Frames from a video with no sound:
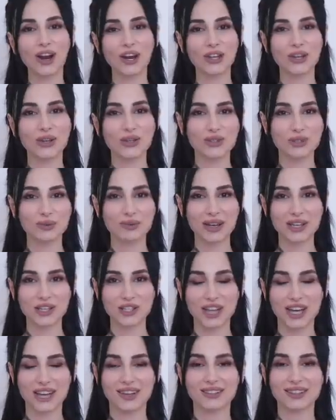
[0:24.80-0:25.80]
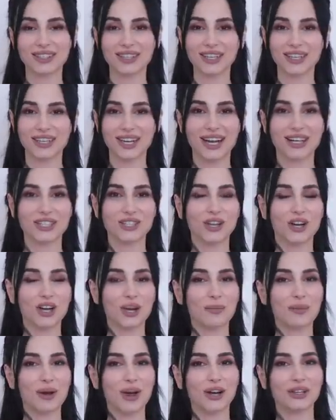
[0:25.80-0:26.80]
are new to my channel, here I talk
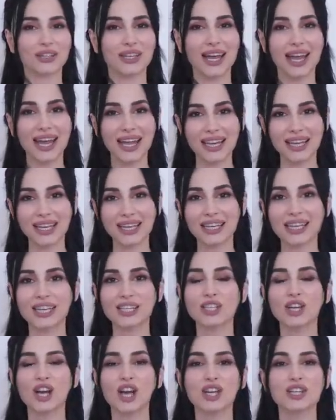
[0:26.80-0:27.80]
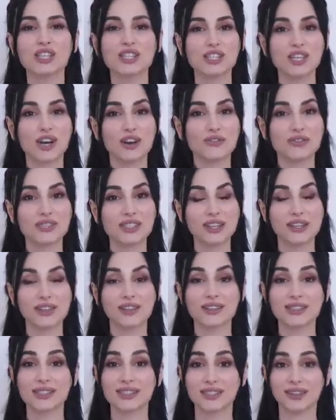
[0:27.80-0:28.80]
about etiquette, soft
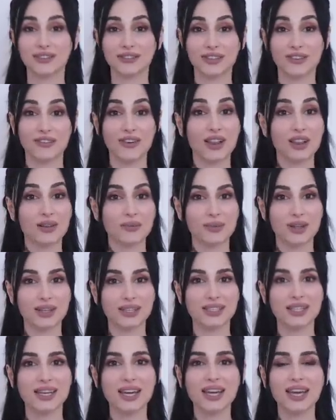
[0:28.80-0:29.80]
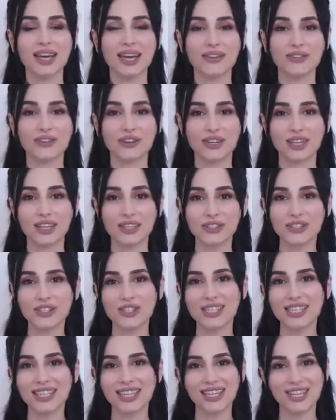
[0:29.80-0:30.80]
skills, self-development. If you're
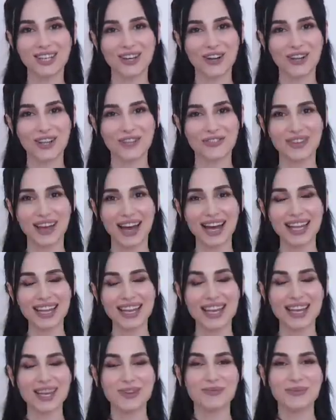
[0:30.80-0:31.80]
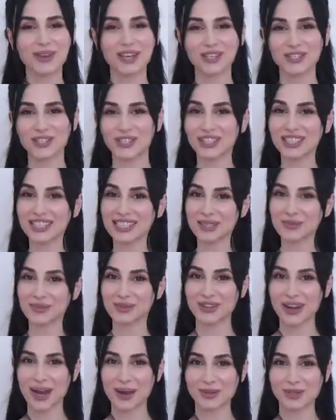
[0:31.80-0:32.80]
interested in all of that, make sure to
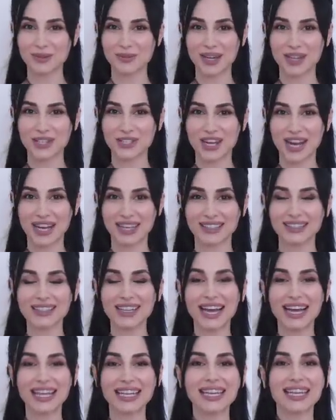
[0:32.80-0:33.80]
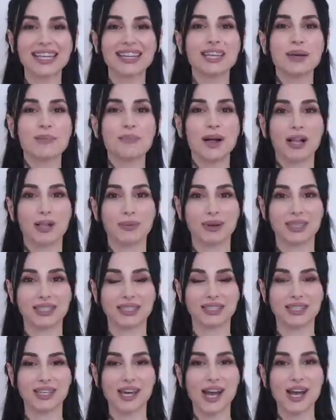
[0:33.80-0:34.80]
subscribe to my channel and hit the bell
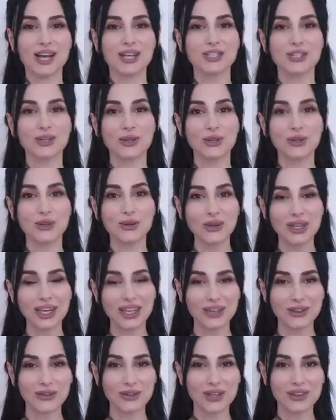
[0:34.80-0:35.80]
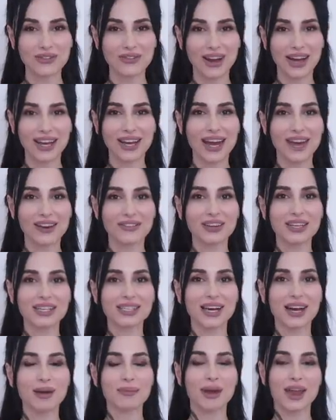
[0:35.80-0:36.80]
button so you get notified every
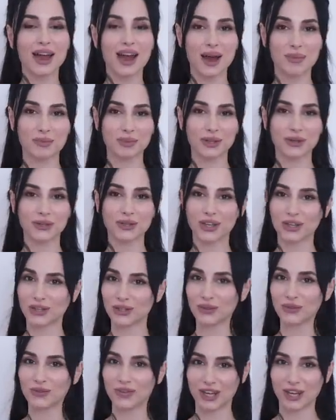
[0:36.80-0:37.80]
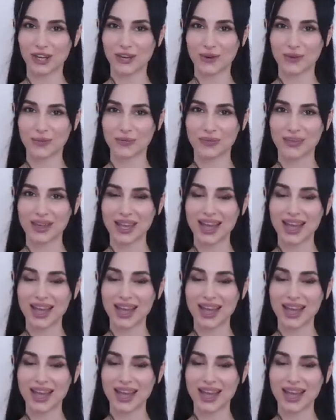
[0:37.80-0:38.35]
time I upload a new video.